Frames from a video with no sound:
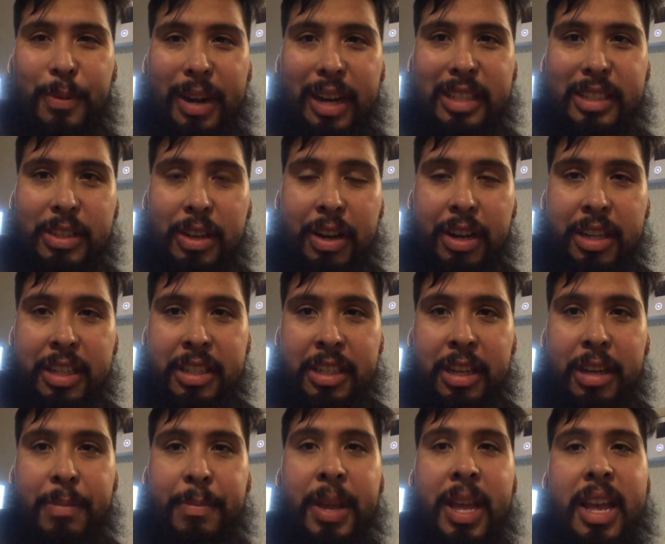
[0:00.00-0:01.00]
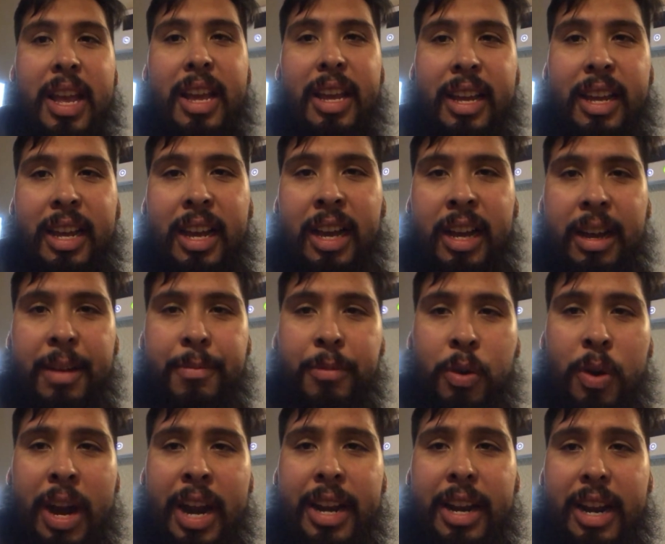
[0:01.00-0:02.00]
when I started this up. Um,
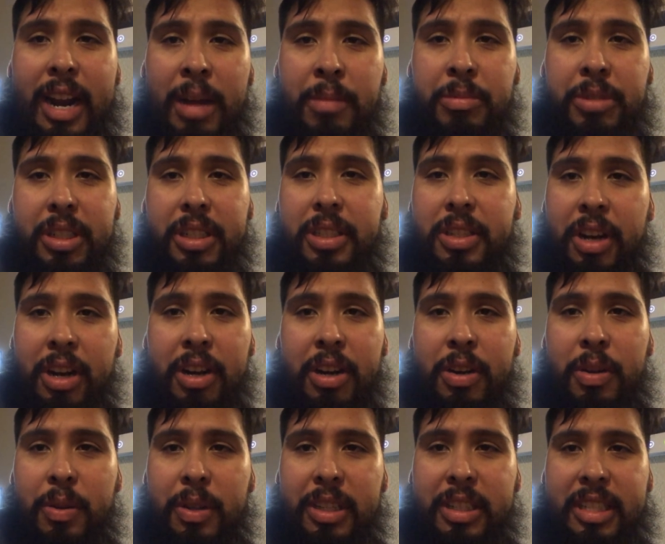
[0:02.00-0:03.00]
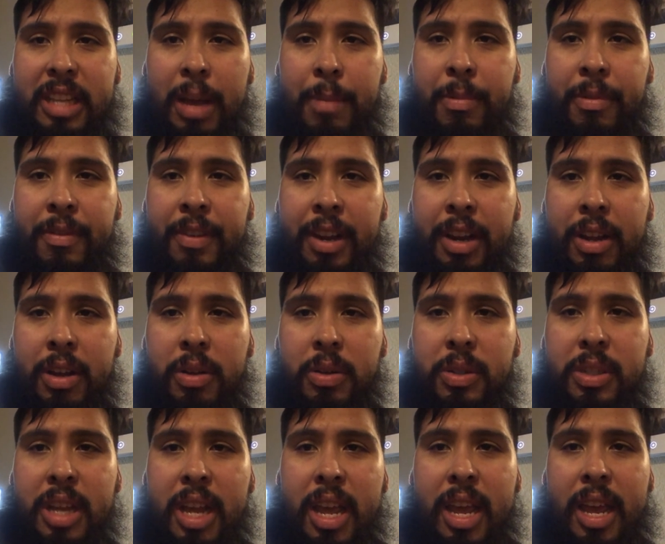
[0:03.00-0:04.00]
granted, I'm just starting to do these type of videos